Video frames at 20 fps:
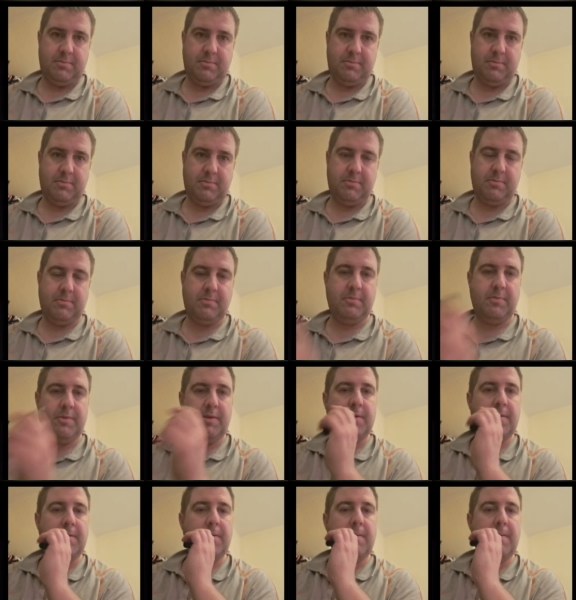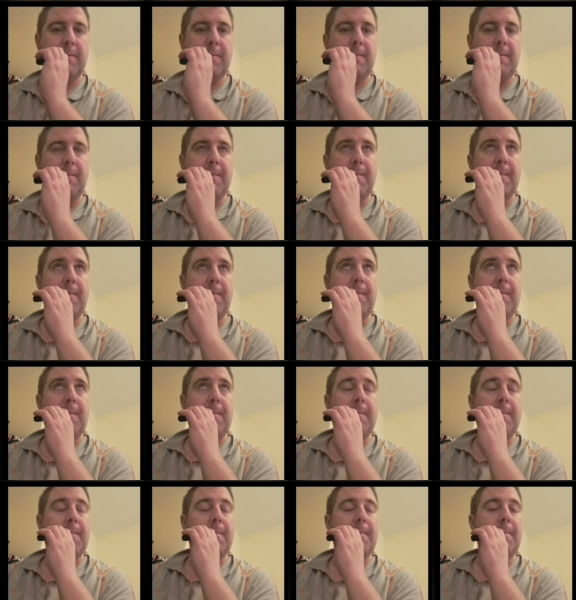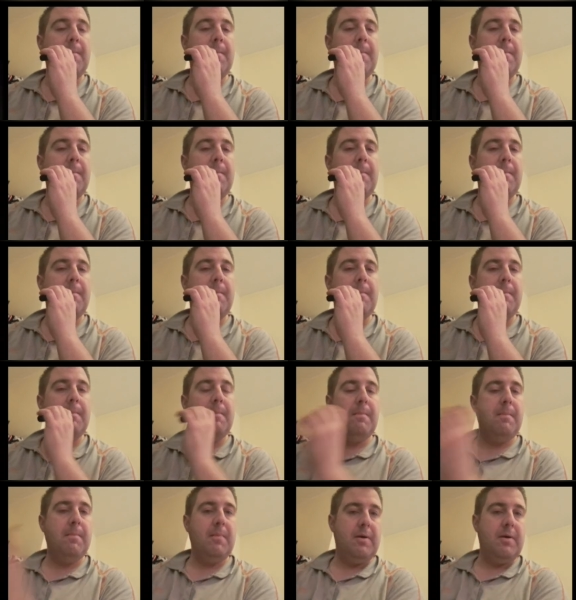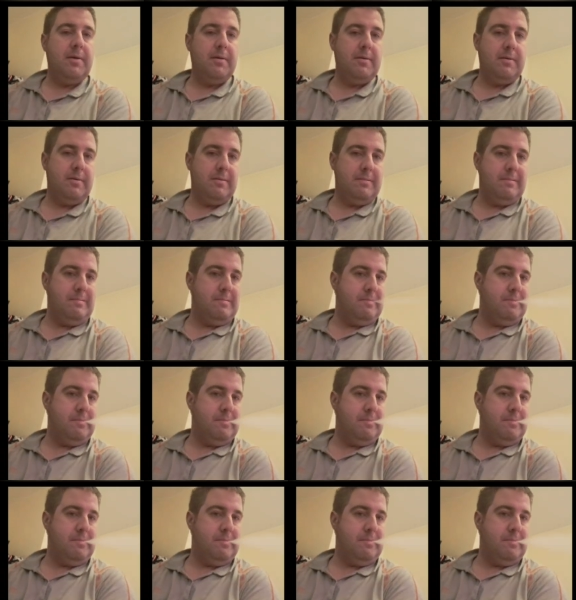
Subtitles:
[no speech]